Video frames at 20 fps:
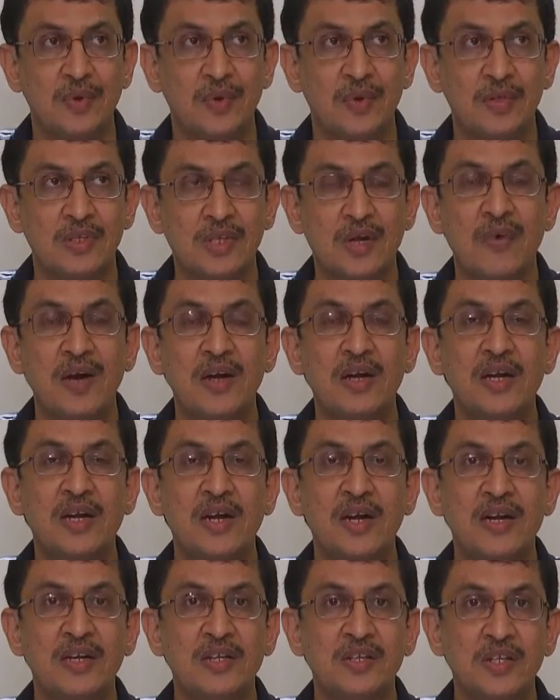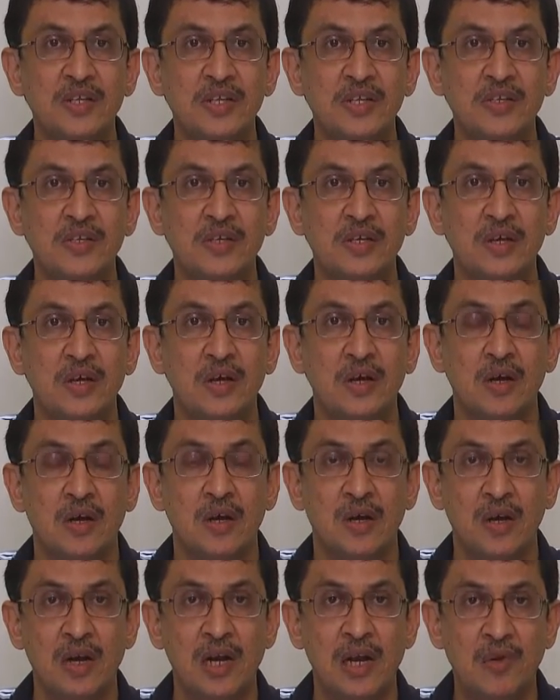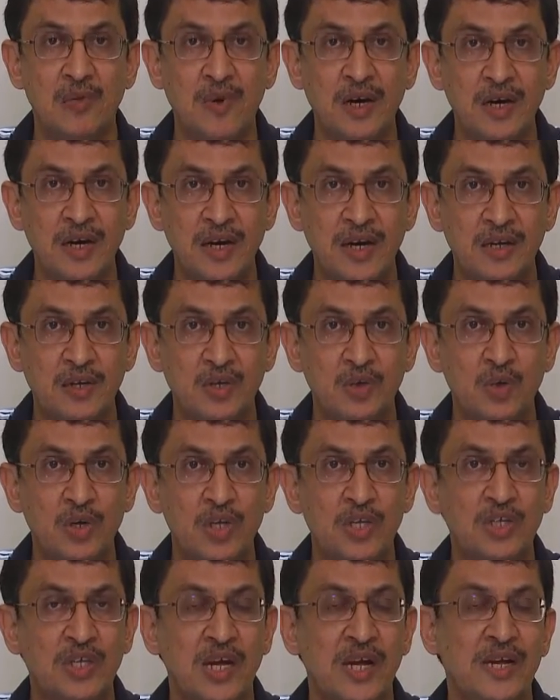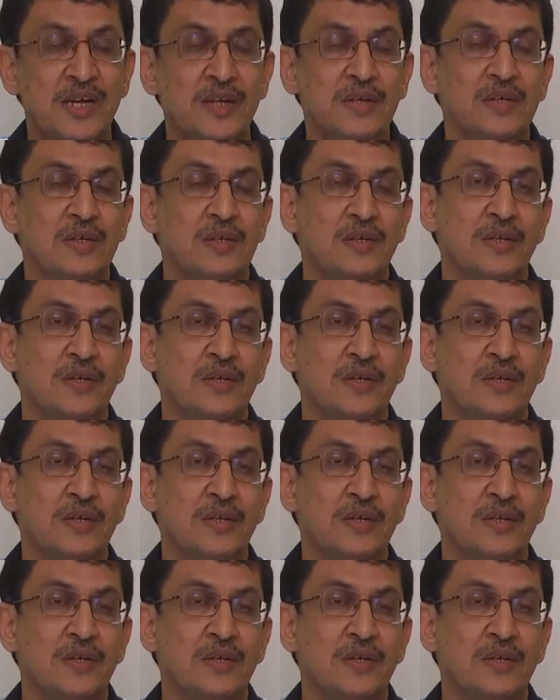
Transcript: 78 says relevant date to decide